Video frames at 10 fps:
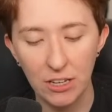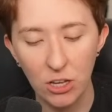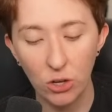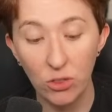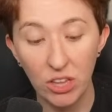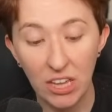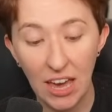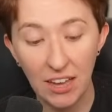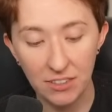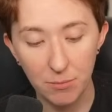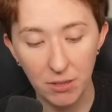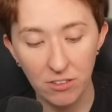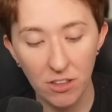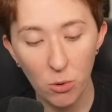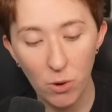Good thing he hadn't, because
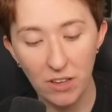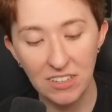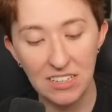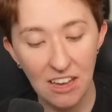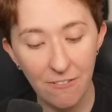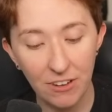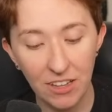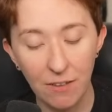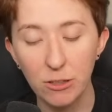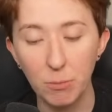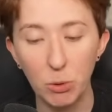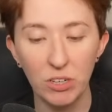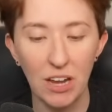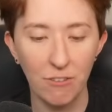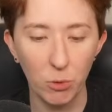otherwise he'd definitely have spewed it
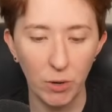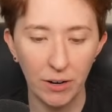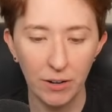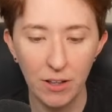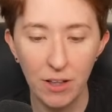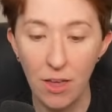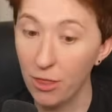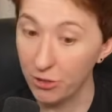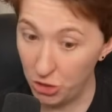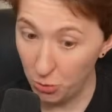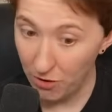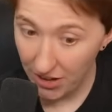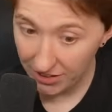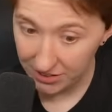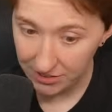everywhere. The two of
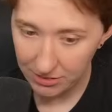us?